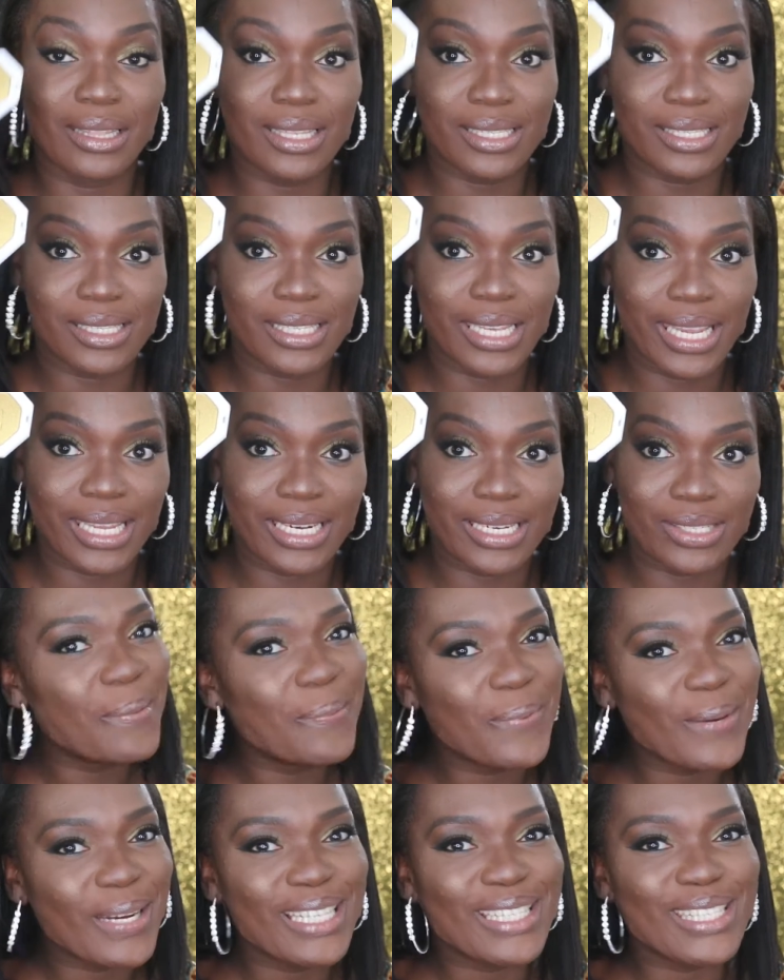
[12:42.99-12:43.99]
The shade
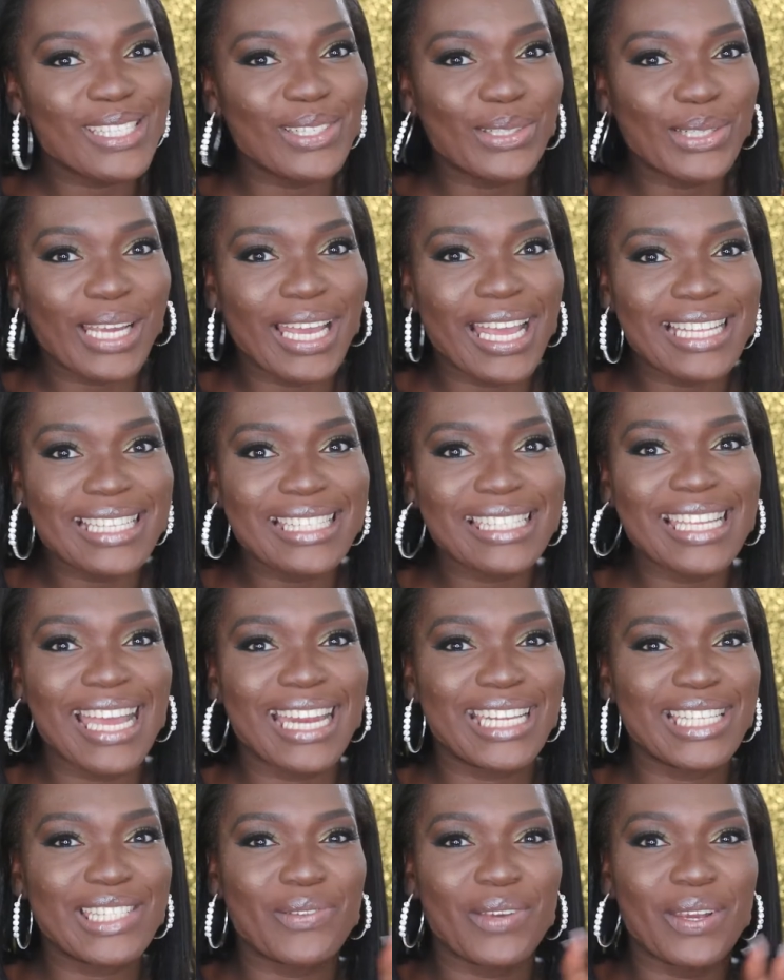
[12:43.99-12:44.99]
is pretty to look at,
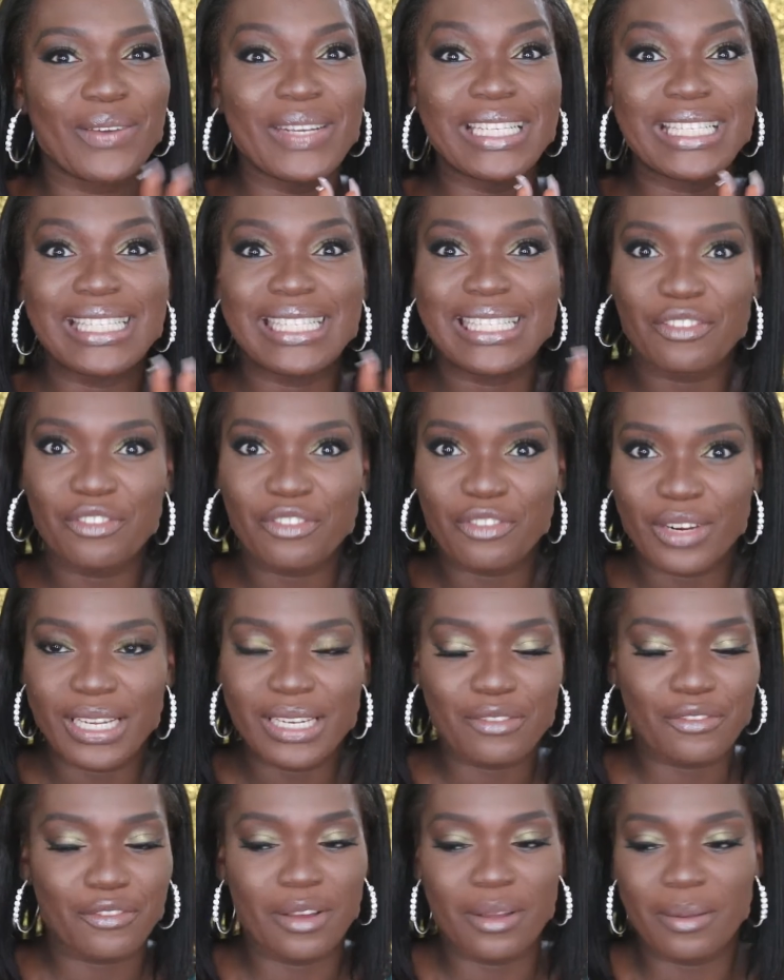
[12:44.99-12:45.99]
and it's very
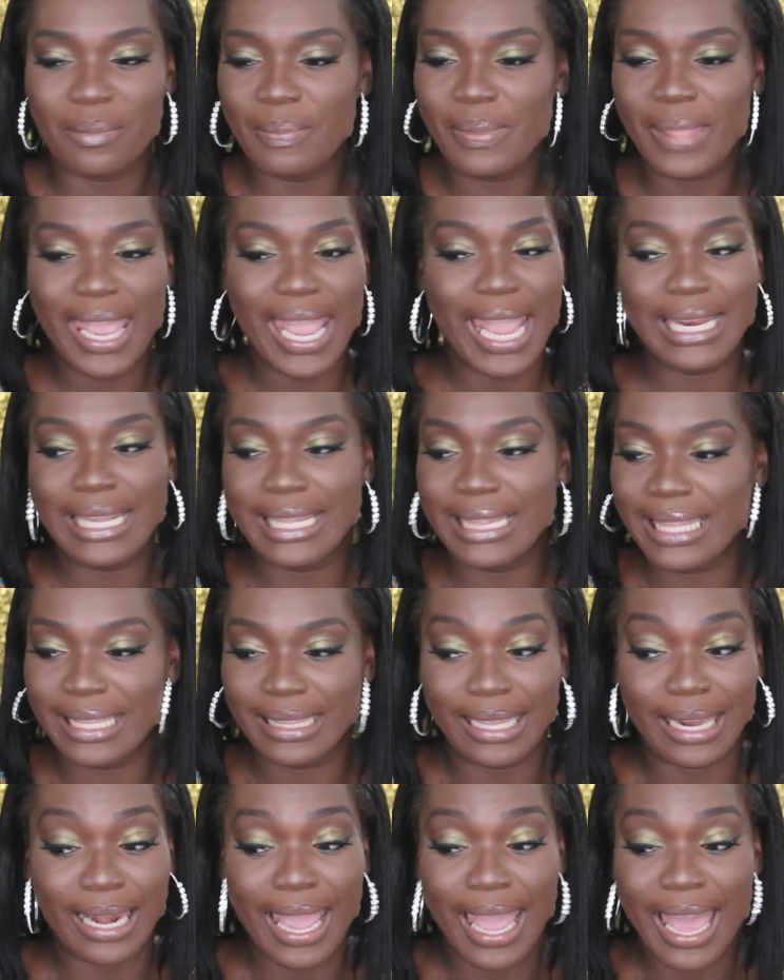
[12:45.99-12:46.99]
different from
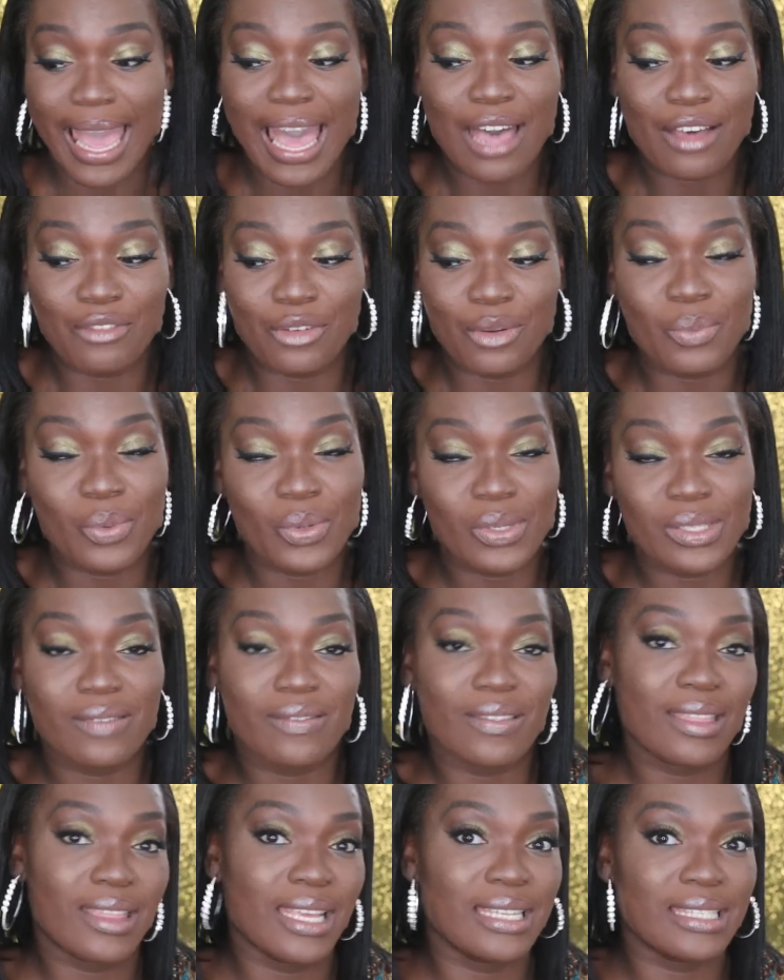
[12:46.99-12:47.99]
anything that I have or most of
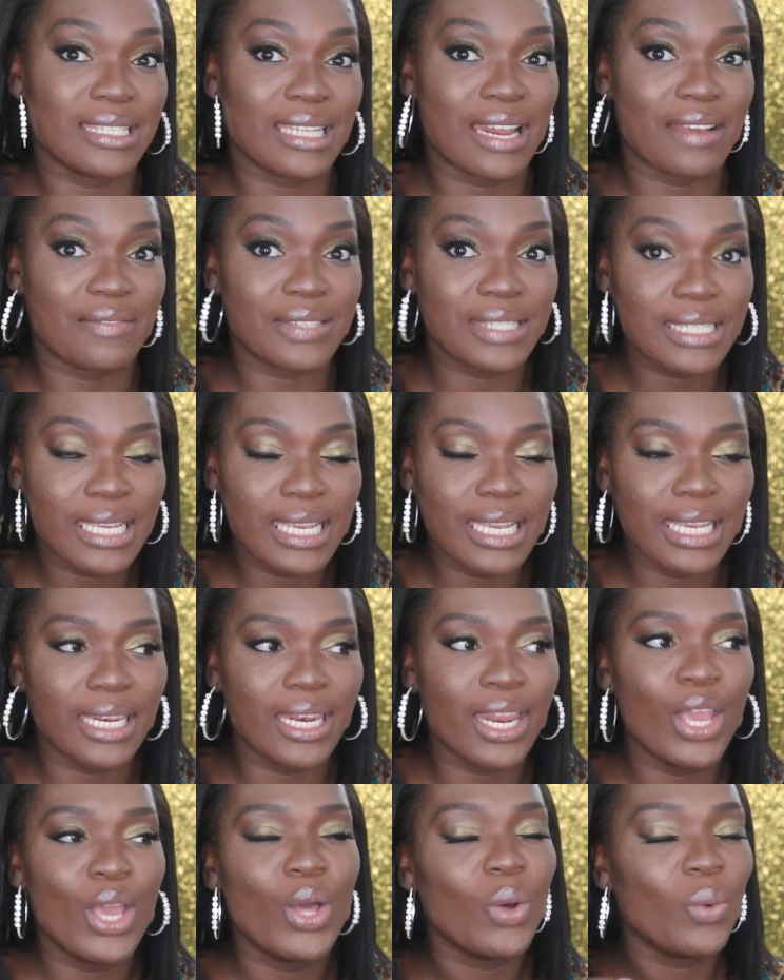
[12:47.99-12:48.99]
the things that I've
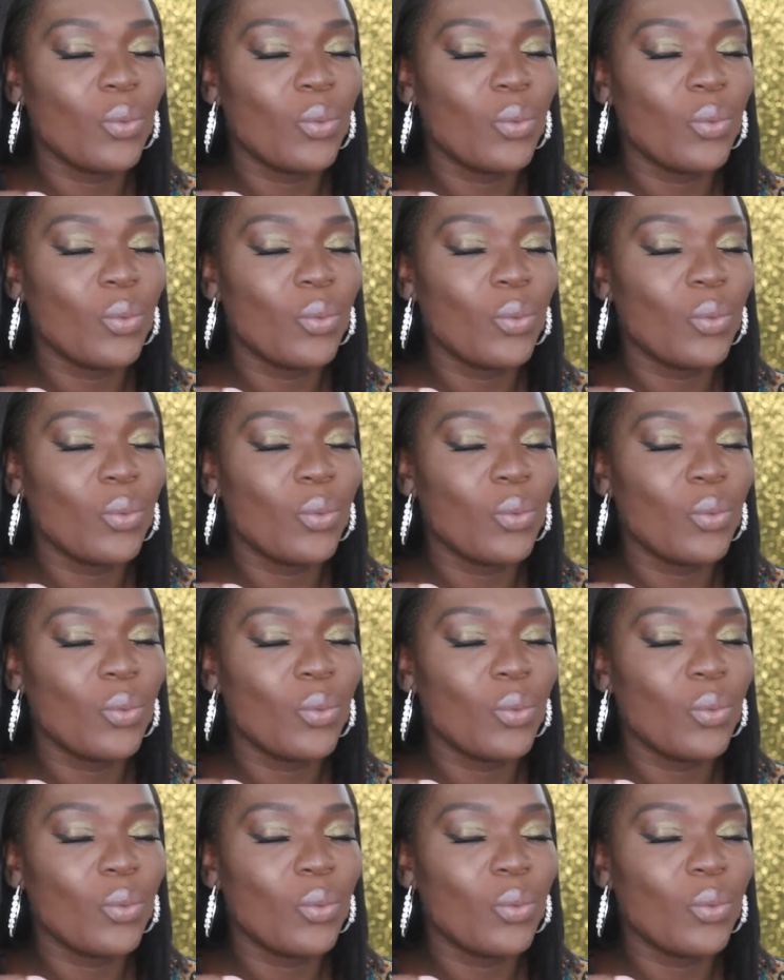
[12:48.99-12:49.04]
seen,